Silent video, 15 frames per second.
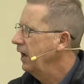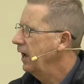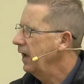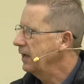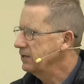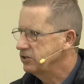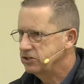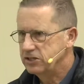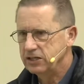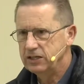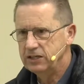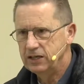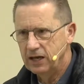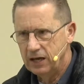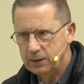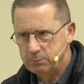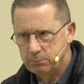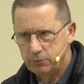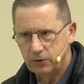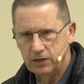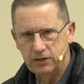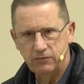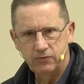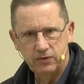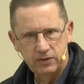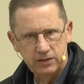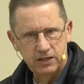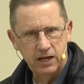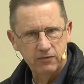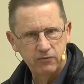and see a brief
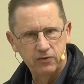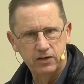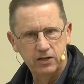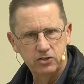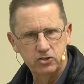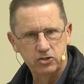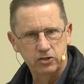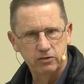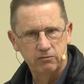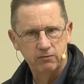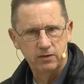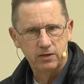definition.